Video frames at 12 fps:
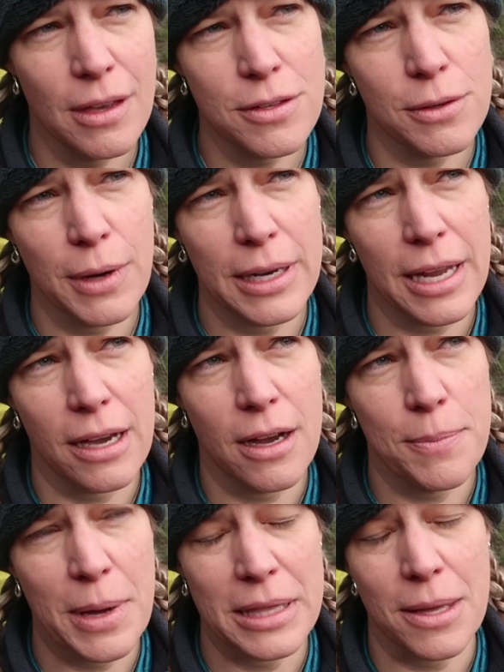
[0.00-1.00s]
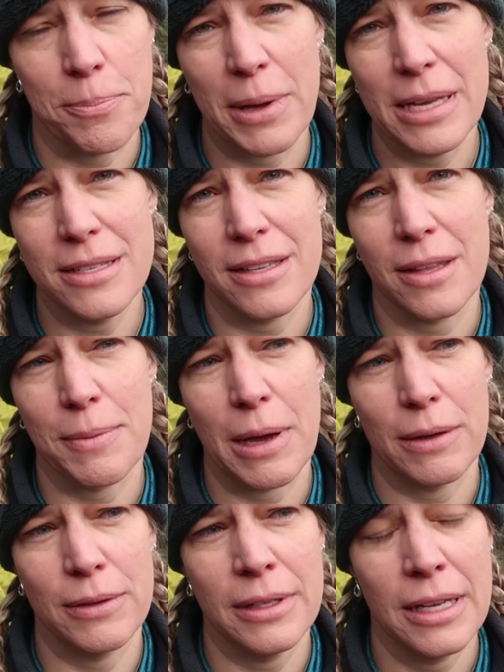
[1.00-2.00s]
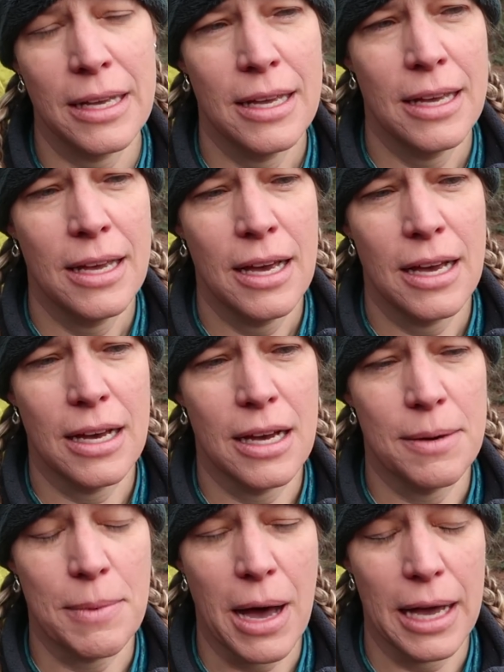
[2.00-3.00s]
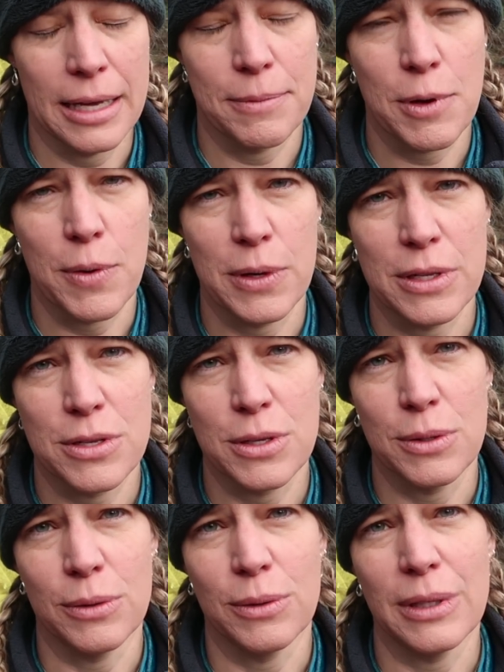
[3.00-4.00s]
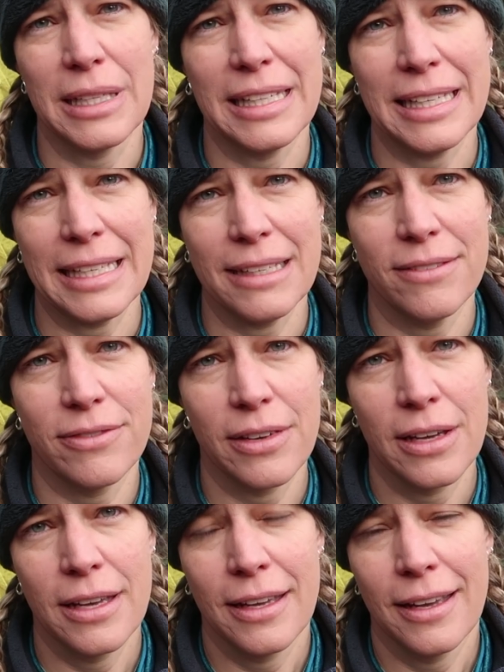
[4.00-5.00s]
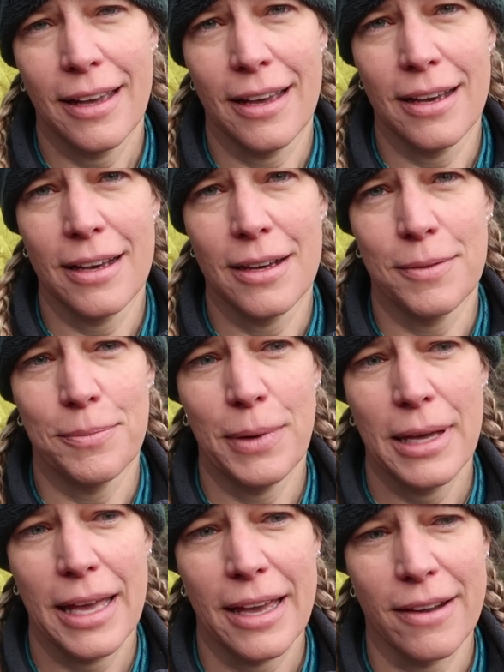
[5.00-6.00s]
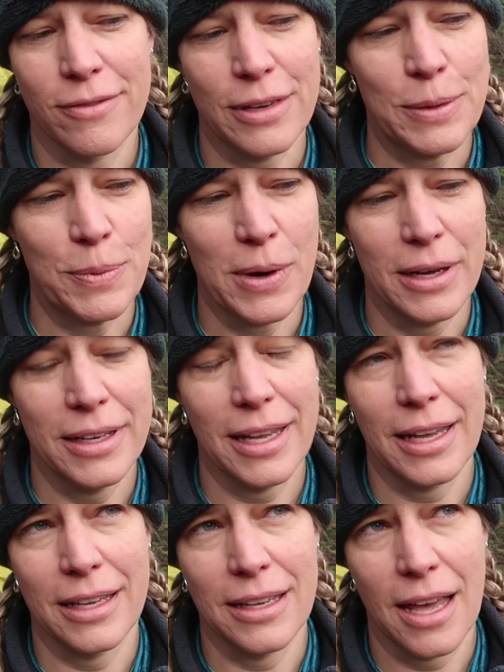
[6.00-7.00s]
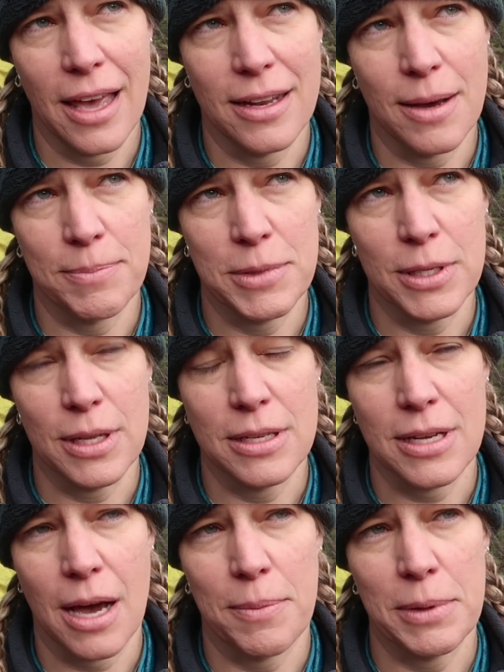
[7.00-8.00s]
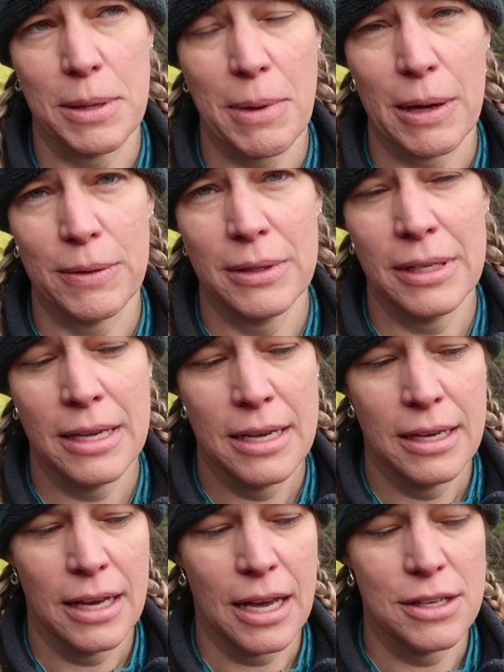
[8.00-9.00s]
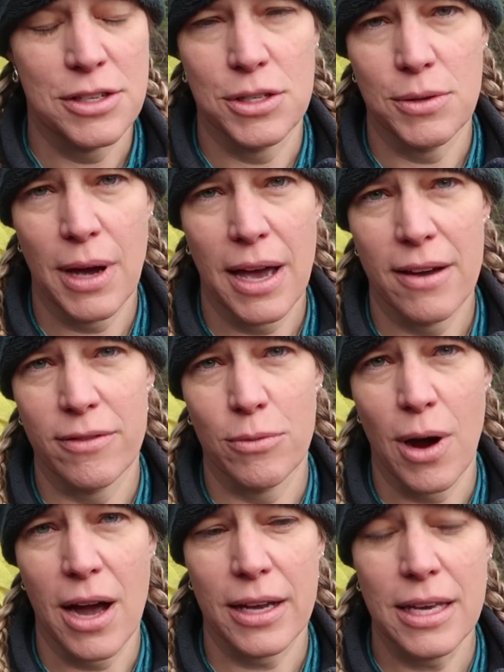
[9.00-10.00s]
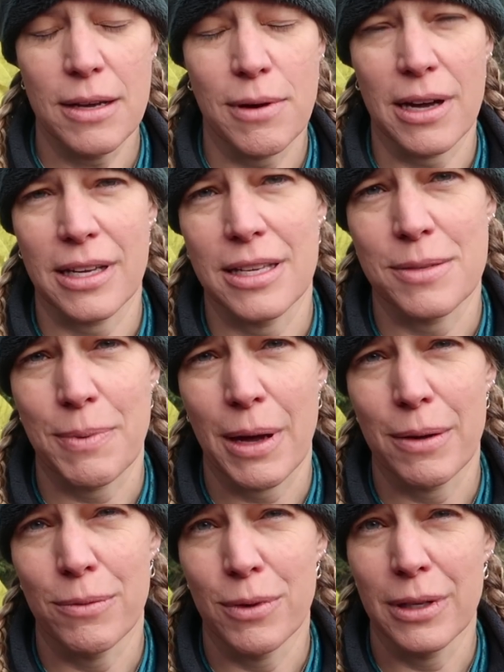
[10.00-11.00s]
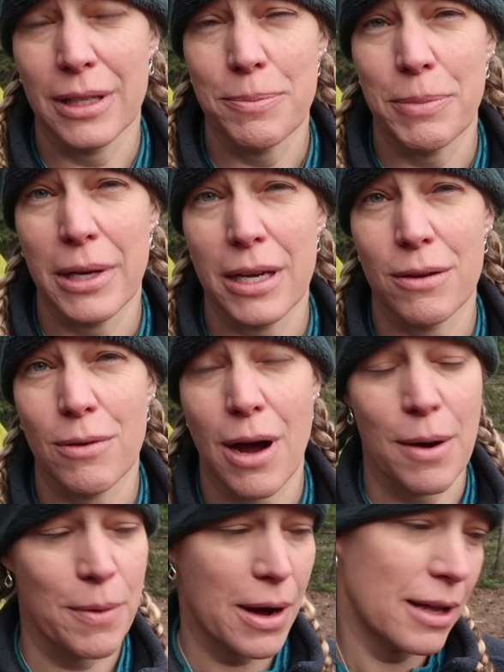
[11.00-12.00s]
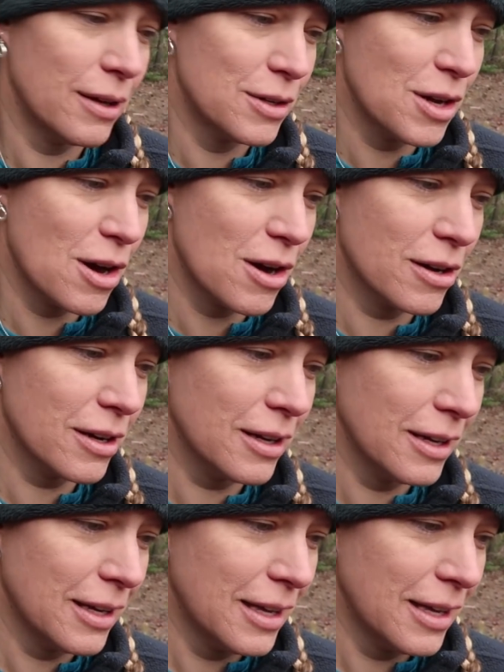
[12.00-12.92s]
So right now I'm at the base of the mountain. Um, I am going to leave um, everyone and head up to the top of the mountain. I do have Rocky. Rocky's my really big Rottweiler dog.